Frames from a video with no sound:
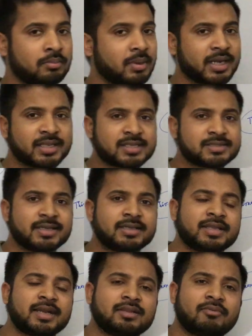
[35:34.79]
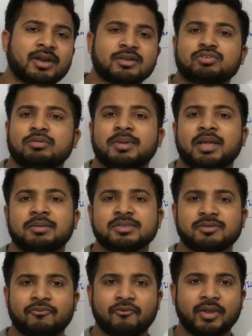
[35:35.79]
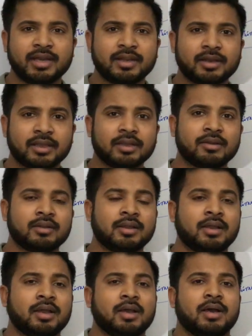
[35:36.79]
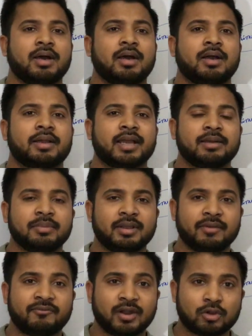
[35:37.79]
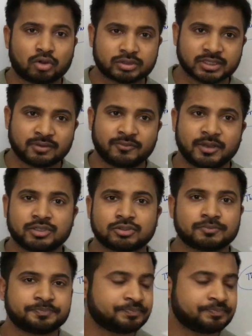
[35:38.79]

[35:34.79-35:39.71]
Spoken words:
But as I said that the water soluble vitamin is a very rare can be affect toxic effects.